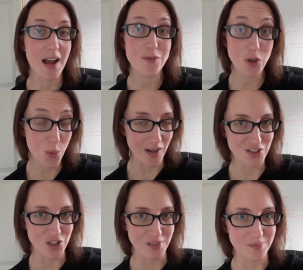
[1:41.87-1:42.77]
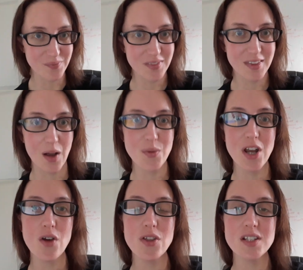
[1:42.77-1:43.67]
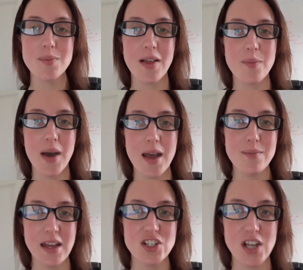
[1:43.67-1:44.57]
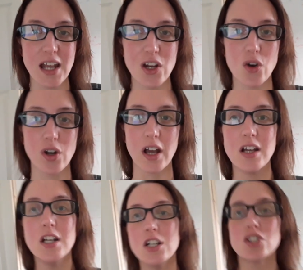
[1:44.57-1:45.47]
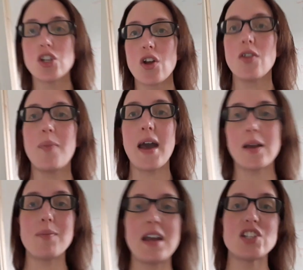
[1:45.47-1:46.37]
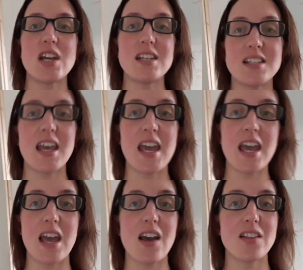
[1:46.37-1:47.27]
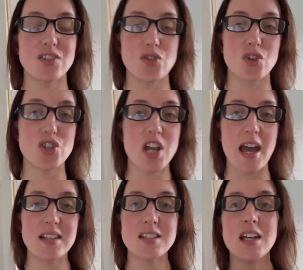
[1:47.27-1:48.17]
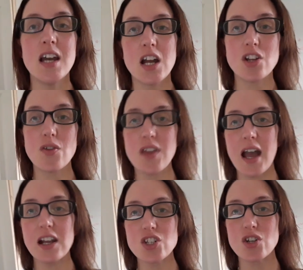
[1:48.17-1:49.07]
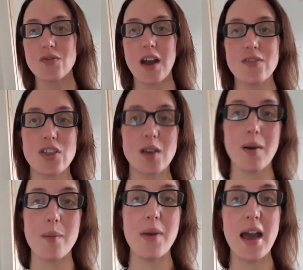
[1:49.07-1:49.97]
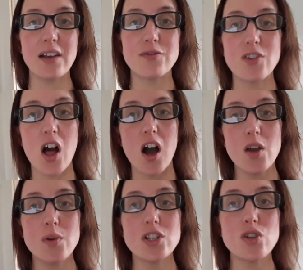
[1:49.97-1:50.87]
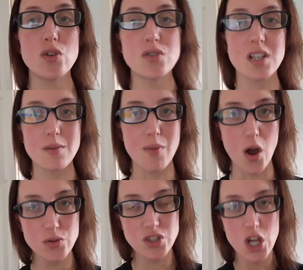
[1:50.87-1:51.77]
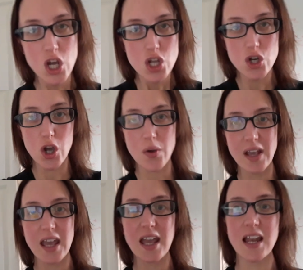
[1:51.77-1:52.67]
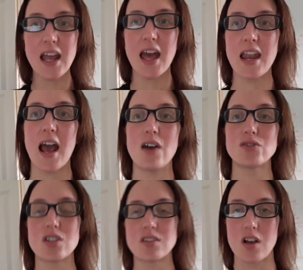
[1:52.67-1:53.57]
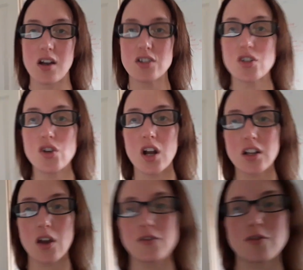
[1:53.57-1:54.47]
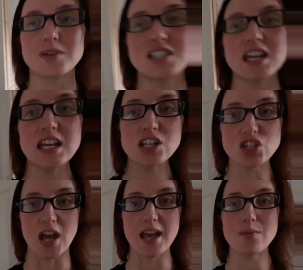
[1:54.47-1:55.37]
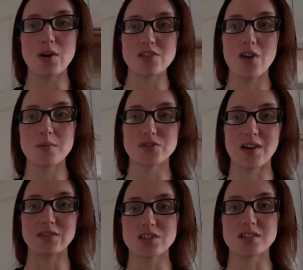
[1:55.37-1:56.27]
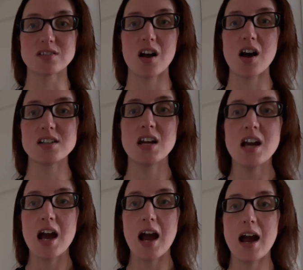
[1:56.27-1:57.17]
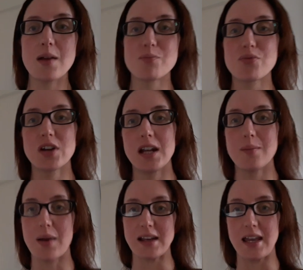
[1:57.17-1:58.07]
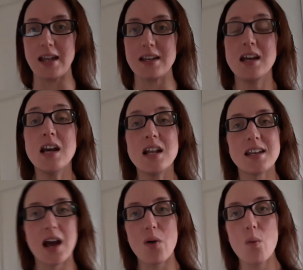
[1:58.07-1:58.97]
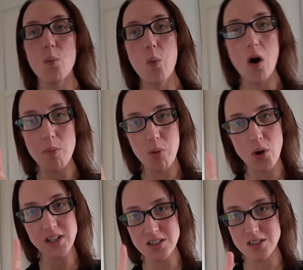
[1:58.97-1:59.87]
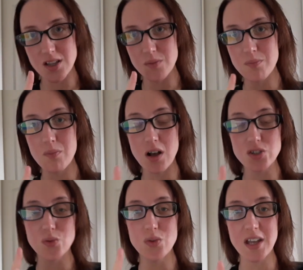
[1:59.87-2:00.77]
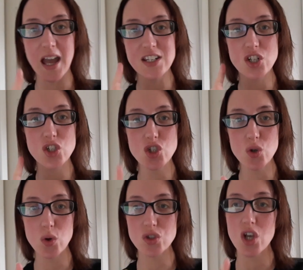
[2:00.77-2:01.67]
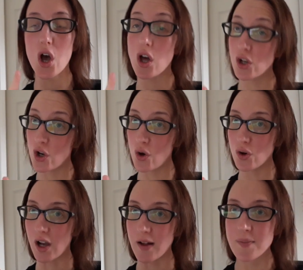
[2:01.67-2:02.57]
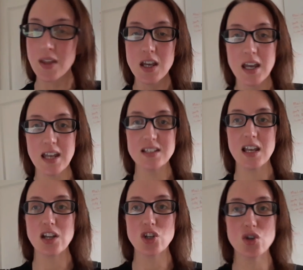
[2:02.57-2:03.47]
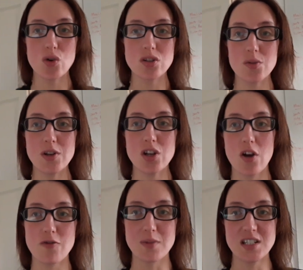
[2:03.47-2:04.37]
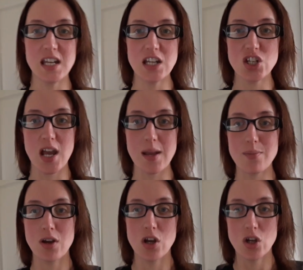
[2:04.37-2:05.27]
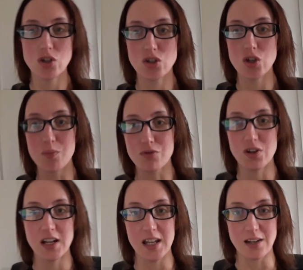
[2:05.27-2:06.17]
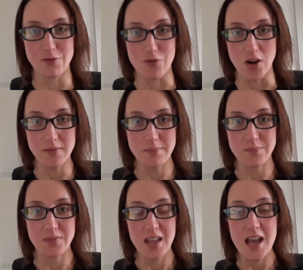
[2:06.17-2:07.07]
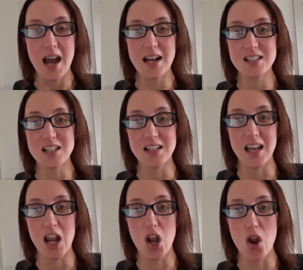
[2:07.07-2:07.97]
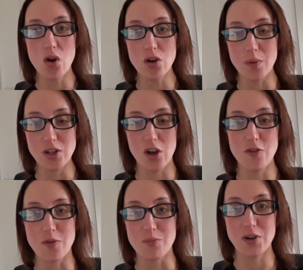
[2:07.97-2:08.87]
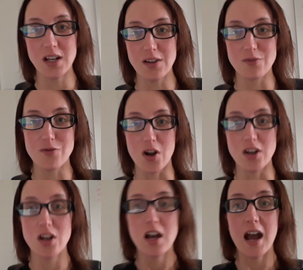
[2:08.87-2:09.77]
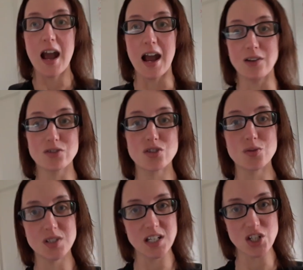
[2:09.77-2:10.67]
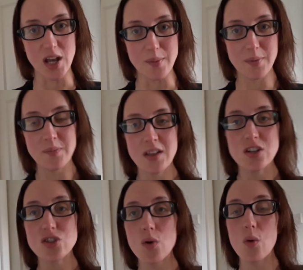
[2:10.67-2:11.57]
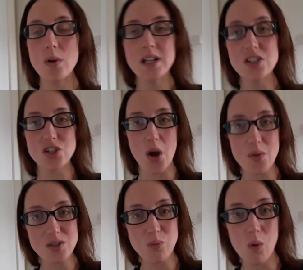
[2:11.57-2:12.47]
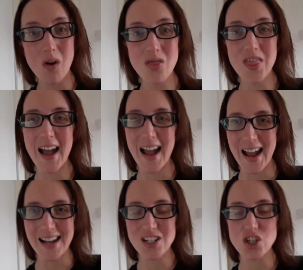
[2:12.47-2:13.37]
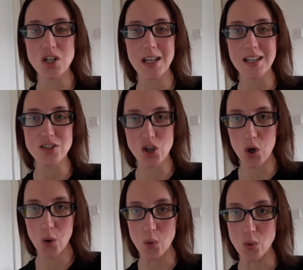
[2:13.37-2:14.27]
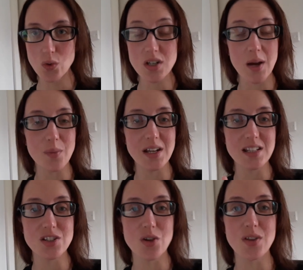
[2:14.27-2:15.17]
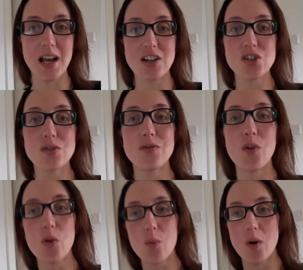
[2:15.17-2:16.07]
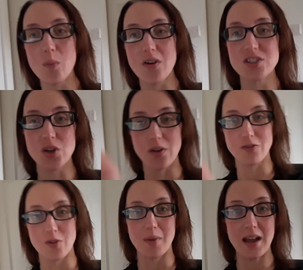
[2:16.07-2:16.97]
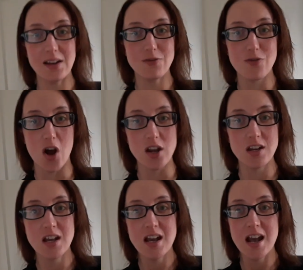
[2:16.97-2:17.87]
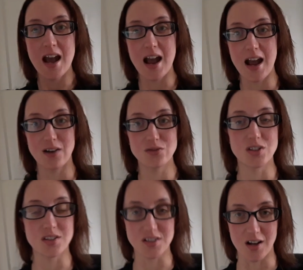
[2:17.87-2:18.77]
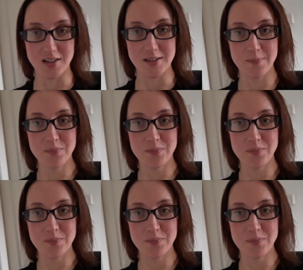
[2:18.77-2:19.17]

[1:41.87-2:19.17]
The question. Now we know that it's about the pec major getting longer. So you know the pec major is here, that's on your chest. And you know the action of that, if you think about a pec fly, when you use it the most, you're going in and out to the side. So you're kind of going from a T shape where your arms are out to the side and bringing it back in. Now, what point does the muscle get shorter and longer? It's getting shorter when you go from a T-shape to bringing it in front, and it's going to get longer when you go from bringing it in front out to a T-shape. So all we need to know is what that action is called, and we need to know the action for the one where it's going from in front out to the side.